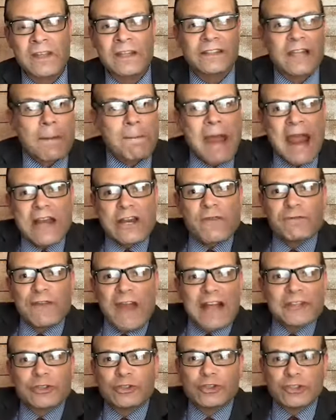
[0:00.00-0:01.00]
The
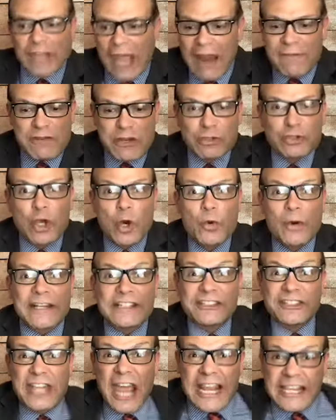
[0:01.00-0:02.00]
manufacturers have you do
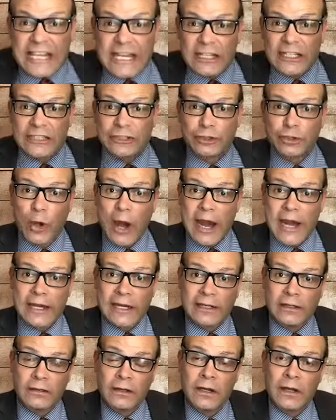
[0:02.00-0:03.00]
ridiculous
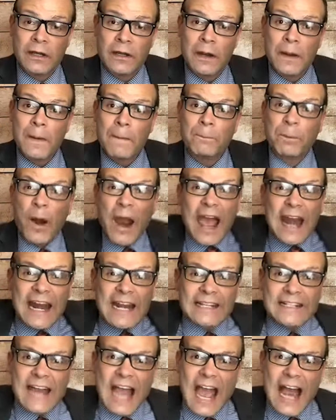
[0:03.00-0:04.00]
training.
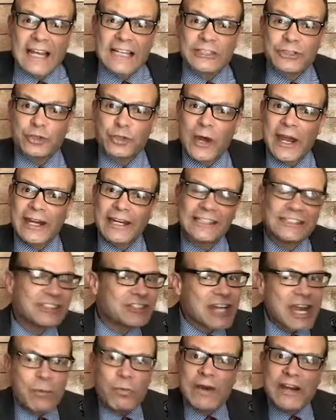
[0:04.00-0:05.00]
Product knowledge training.
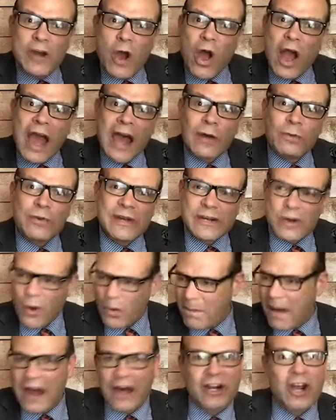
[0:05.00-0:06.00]
Shit, we know how we know
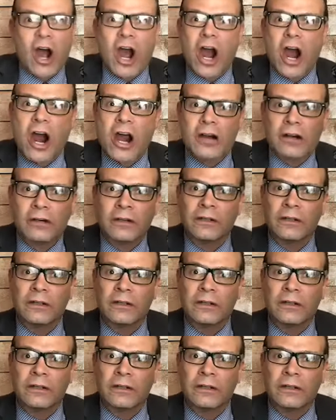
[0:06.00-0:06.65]
about a car.